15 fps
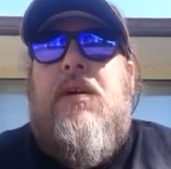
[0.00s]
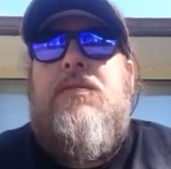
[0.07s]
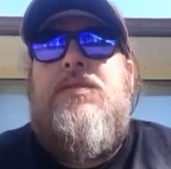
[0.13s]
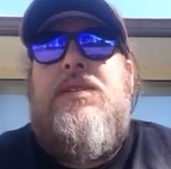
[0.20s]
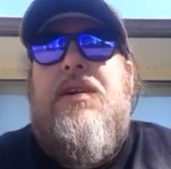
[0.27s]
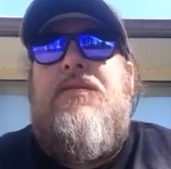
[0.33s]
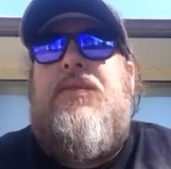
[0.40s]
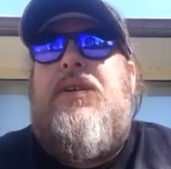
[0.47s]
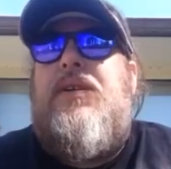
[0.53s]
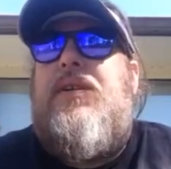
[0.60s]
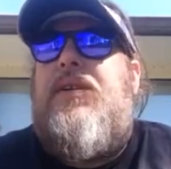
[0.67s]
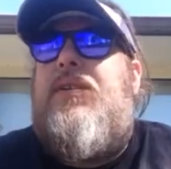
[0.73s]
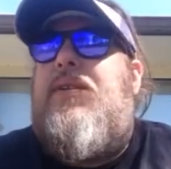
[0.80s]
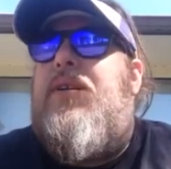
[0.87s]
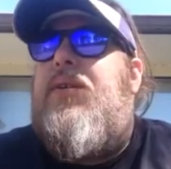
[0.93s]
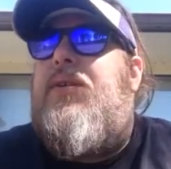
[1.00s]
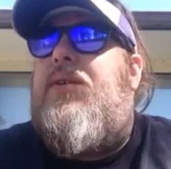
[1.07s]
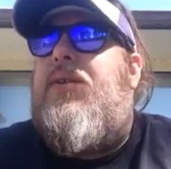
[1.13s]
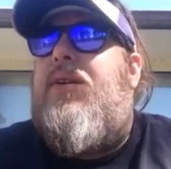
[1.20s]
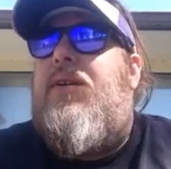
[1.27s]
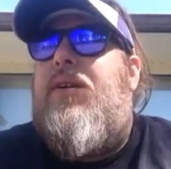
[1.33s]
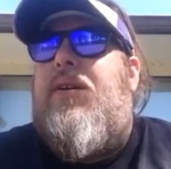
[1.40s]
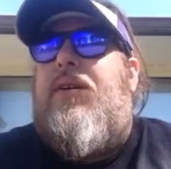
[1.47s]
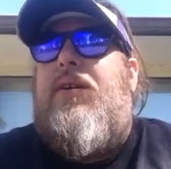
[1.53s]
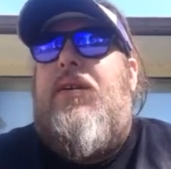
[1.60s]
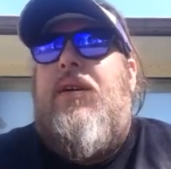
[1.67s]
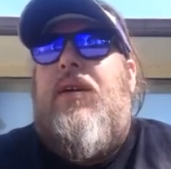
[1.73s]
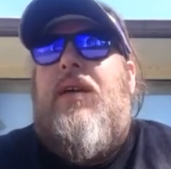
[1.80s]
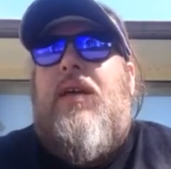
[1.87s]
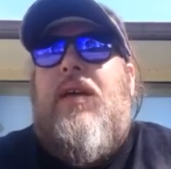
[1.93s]
I was definitely an adult, or
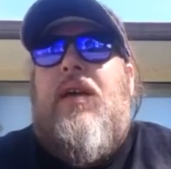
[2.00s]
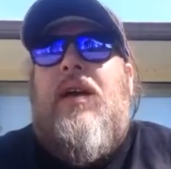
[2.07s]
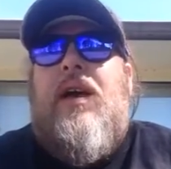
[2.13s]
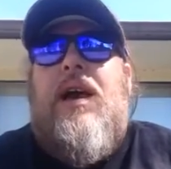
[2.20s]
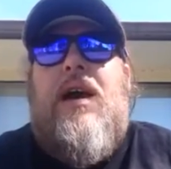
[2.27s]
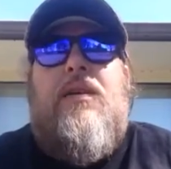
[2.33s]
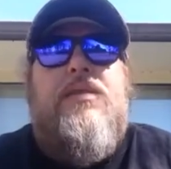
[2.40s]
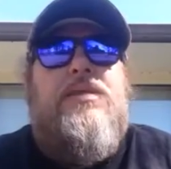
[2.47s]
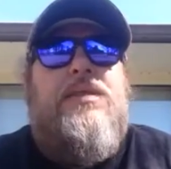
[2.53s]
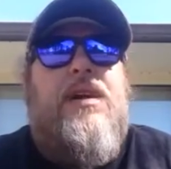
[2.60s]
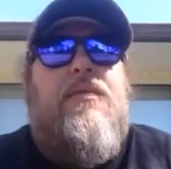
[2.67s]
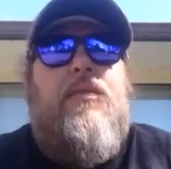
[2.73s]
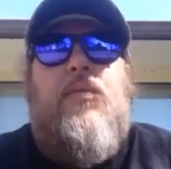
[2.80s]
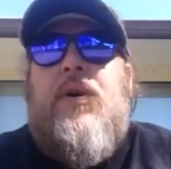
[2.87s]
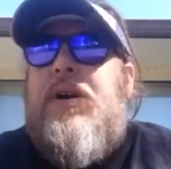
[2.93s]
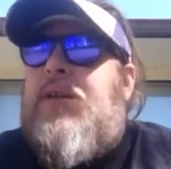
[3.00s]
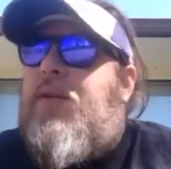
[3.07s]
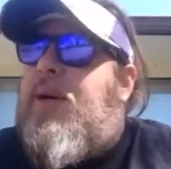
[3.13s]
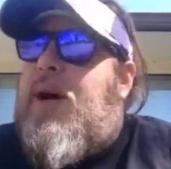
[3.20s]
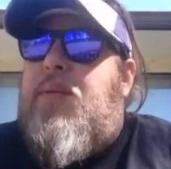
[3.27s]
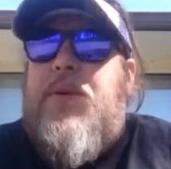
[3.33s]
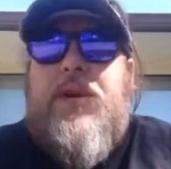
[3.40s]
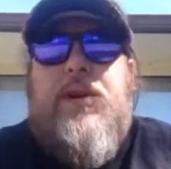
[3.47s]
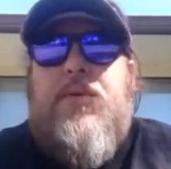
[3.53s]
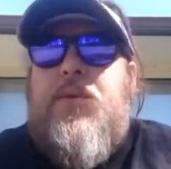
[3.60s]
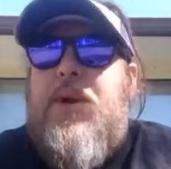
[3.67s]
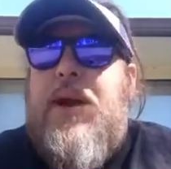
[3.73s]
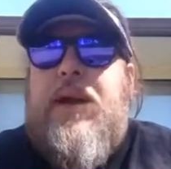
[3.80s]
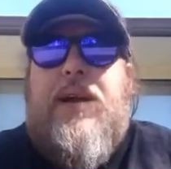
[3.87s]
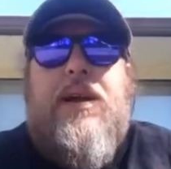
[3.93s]
I wasn't
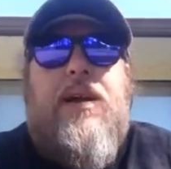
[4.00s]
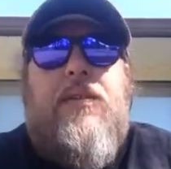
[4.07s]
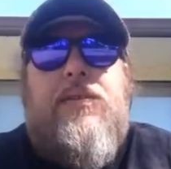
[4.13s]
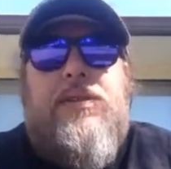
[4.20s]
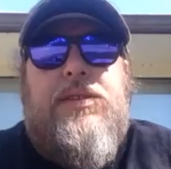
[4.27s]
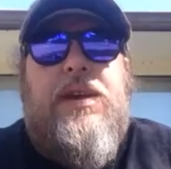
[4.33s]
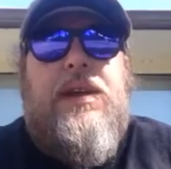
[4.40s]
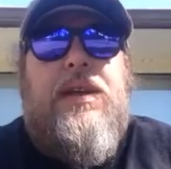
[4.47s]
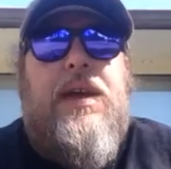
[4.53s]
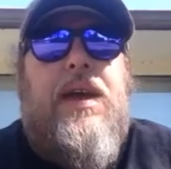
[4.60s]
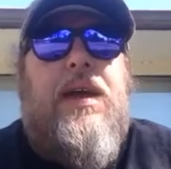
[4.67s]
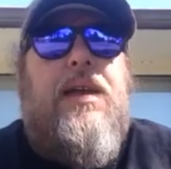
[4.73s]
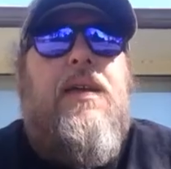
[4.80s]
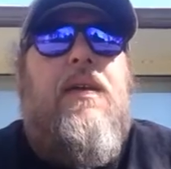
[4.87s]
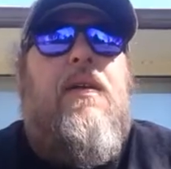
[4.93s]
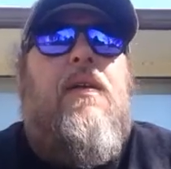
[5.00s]
awake, I would say that.